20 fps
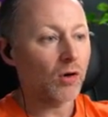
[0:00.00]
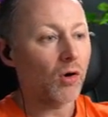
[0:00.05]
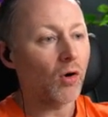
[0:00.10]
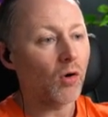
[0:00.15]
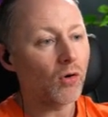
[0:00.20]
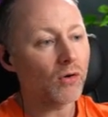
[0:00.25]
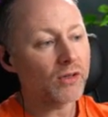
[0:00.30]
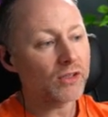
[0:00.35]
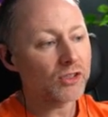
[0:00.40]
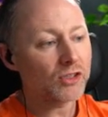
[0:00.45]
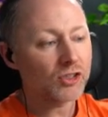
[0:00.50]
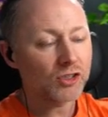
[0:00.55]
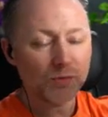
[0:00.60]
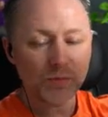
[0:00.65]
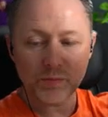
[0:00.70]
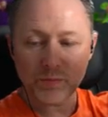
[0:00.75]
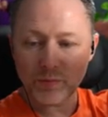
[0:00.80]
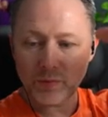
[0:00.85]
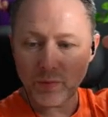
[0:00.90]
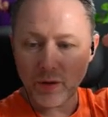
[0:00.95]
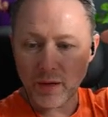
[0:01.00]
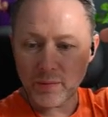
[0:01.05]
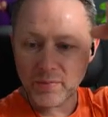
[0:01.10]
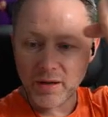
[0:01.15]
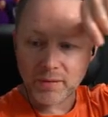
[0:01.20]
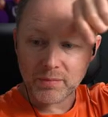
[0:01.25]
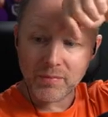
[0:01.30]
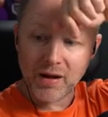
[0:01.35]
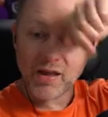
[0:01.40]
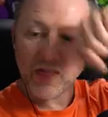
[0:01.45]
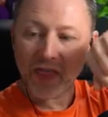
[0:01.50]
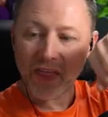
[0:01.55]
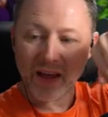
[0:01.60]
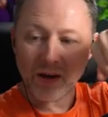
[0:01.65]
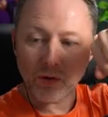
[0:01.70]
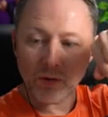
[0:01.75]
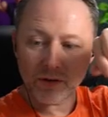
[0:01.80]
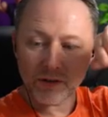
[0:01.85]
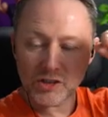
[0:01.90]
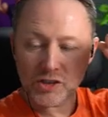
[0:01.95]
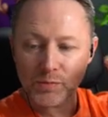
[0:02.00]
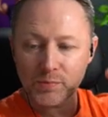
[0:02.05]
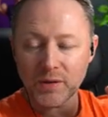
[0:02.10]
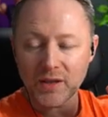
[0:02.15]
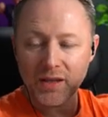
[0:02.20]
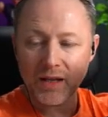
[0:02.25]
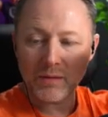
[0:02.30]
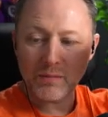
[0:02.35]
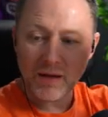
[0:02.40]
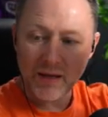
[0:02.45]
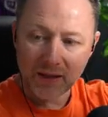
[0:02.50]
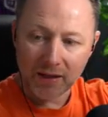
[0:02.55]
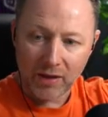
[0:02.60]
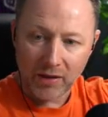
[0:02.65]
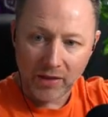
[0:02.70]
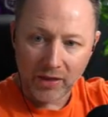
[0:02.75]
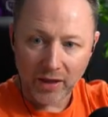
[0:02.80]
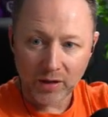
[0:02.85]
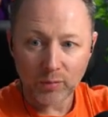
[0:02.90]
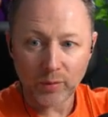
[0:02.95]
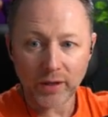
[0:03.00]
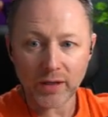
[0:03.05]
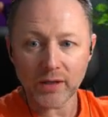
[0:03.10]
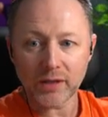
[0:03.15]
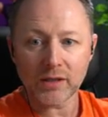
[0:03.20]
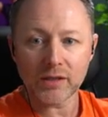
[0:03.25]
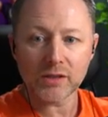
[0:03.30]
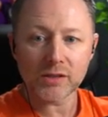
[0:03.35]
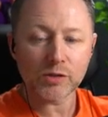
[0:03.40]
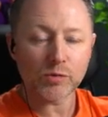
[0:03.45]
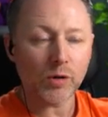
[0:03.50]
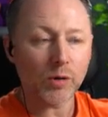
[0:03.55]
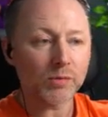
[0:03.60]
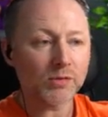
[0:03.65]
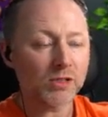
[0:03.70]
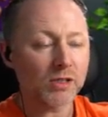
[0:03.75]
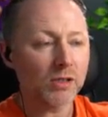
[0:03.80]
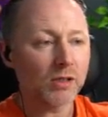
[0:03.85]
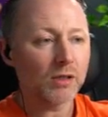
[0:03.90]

orange and make my thing orange, but then make that thing white. It swaps it.